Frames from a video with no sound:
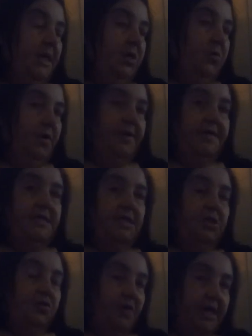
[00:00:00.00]
you either did a
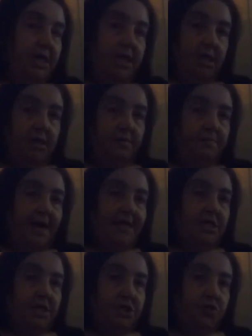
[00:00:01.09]
3-year
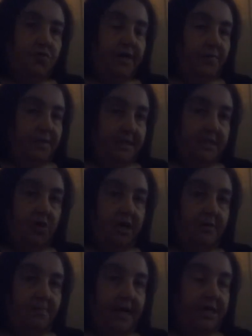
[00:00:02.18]
bachelor degree with a
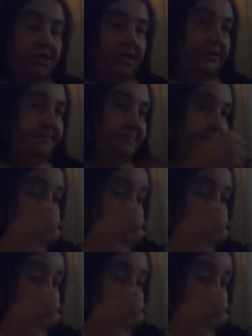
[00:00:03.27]
psych major